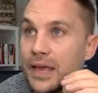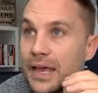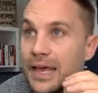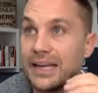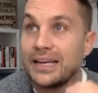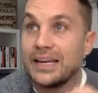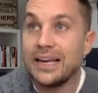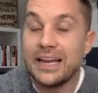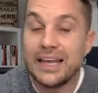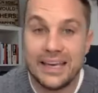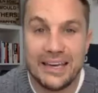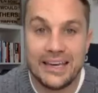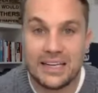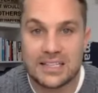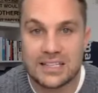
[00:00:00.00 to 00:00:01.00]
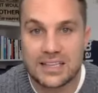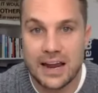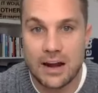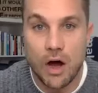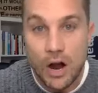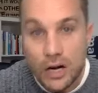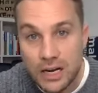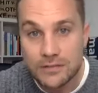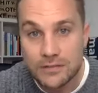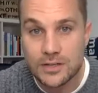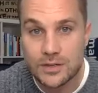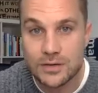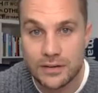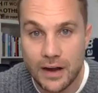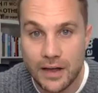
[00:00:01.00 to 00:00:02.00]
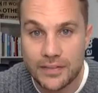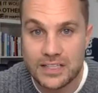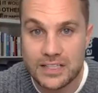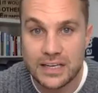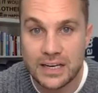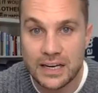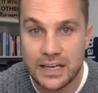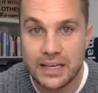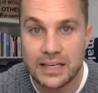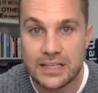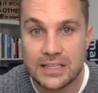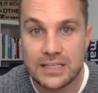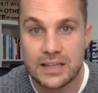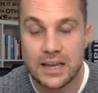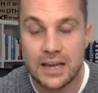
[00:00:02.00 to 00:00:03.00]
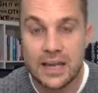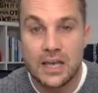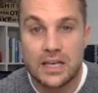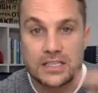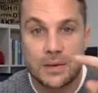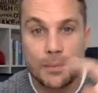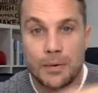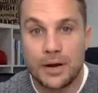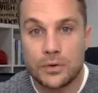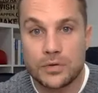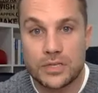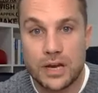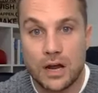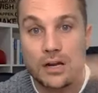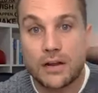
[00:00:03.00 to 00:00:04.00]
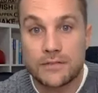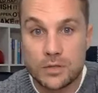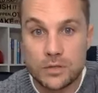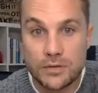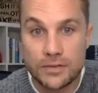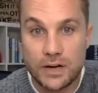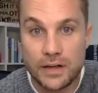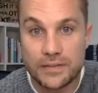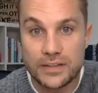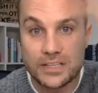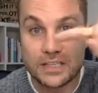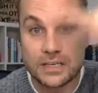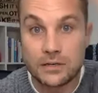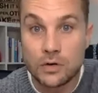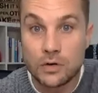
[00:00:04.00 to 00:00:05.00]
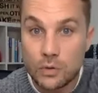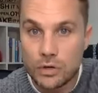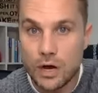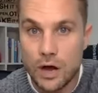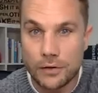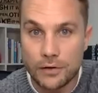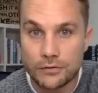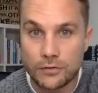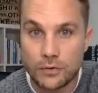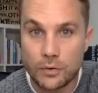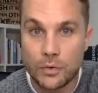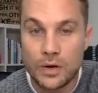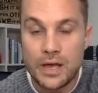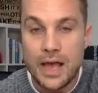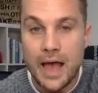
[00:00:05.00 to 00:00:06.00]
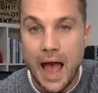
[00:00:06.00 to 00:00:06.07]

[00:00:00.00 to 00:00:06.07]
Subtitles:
Leeds and I'd love to do something like this in Leeds, and then someone else said I'd love to do something like this in Newcastle,